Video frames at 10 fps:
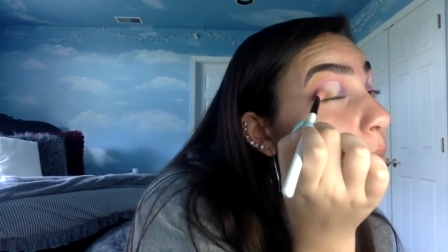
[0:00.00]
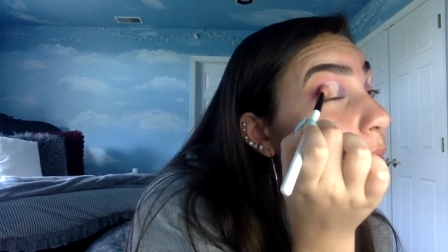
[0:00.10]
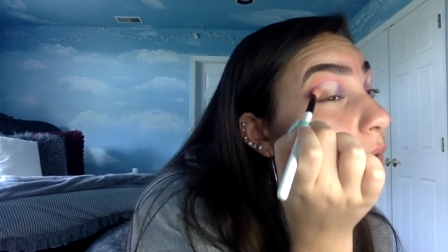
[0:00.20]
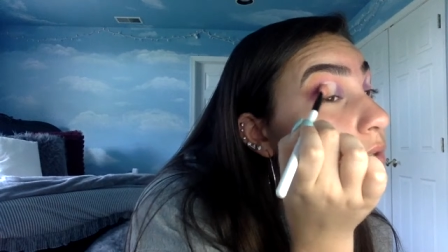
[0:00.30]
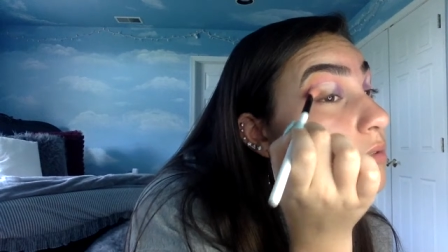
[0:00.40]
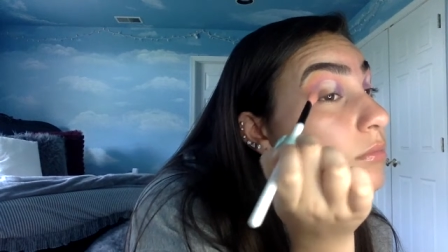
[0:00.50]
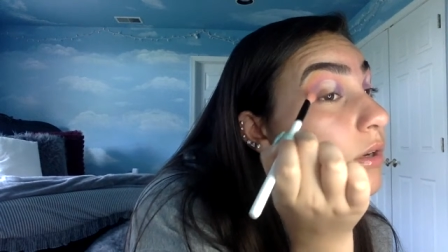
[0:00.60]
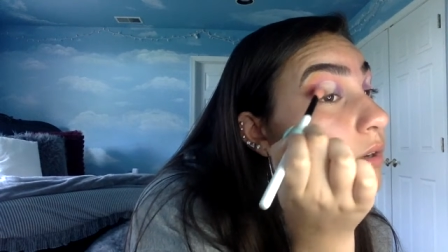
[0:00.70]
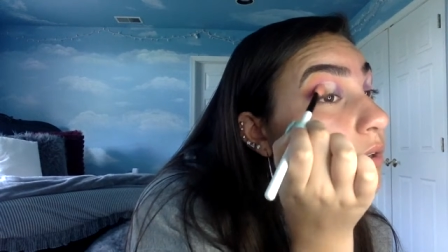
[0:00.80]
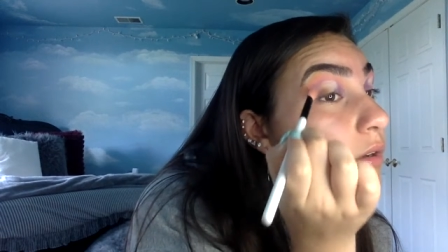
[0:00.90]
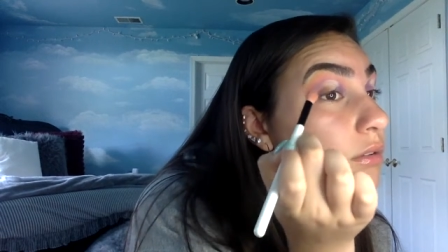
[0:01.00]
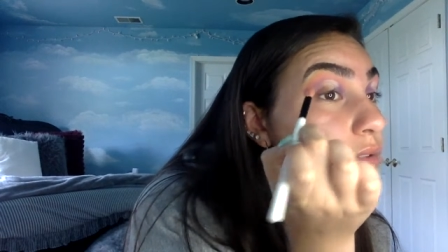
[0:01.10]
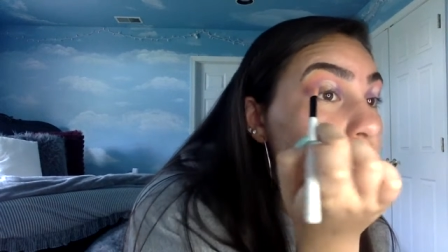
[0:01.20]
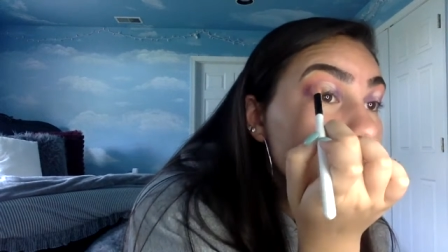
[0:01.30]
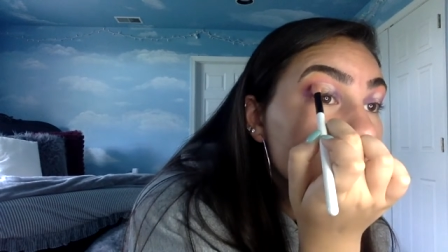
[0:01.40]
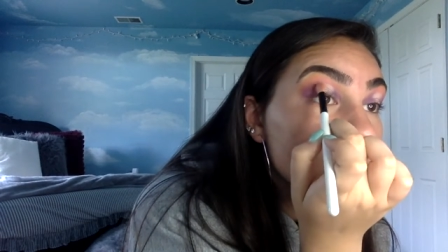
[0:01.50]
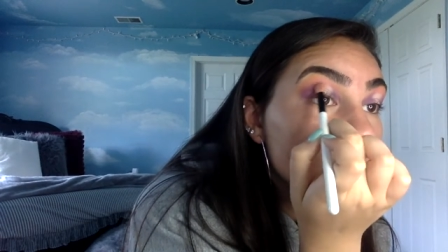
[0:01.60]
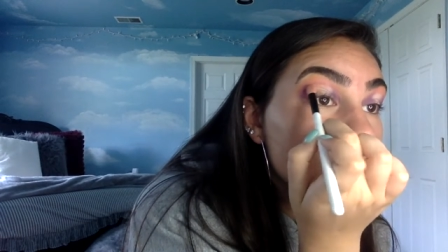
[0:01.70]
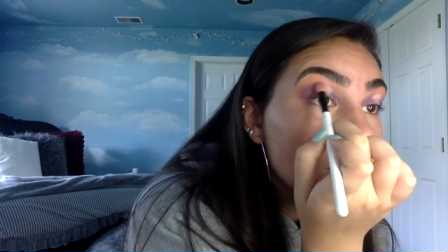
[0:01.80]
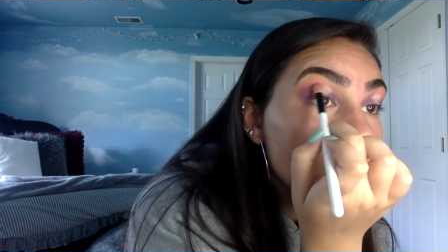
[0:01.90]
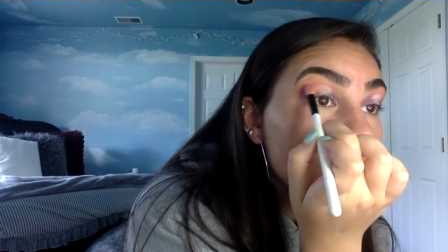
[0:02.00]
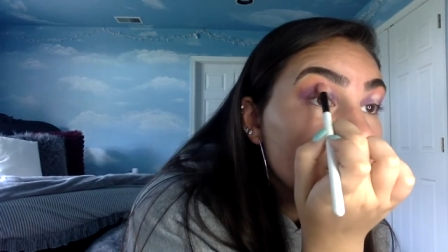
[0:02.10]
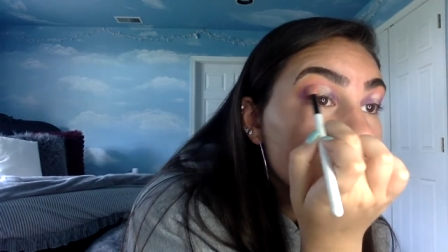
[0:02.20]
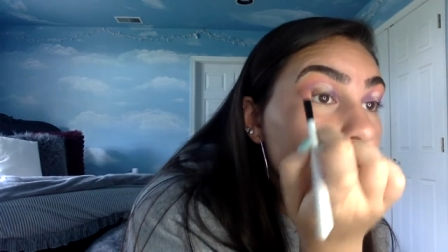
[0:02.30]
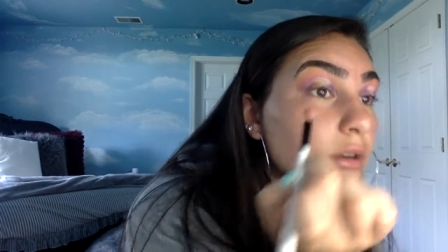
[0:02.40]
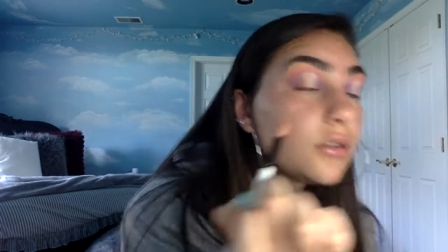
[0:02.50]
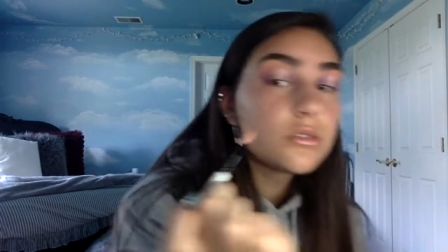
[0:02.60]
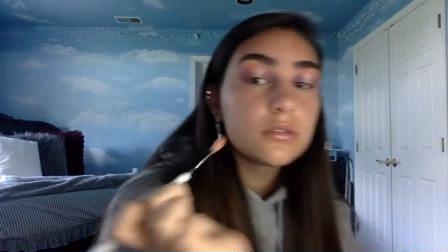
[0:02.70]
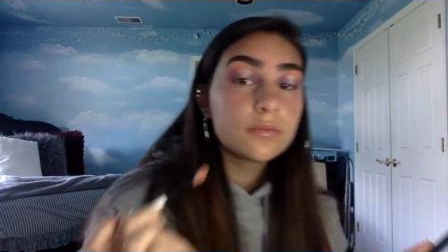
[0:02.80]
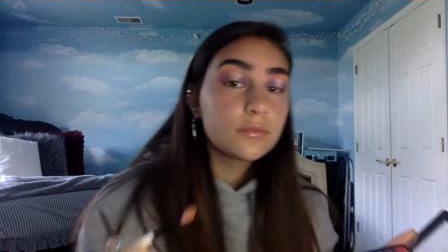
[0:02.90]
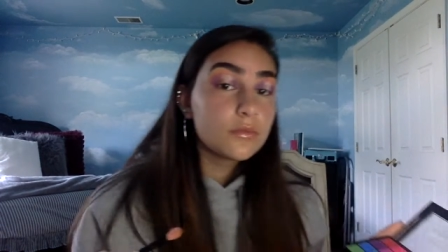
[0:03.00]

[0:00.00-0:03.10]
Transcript: because my eyeshadow did not come out like hers.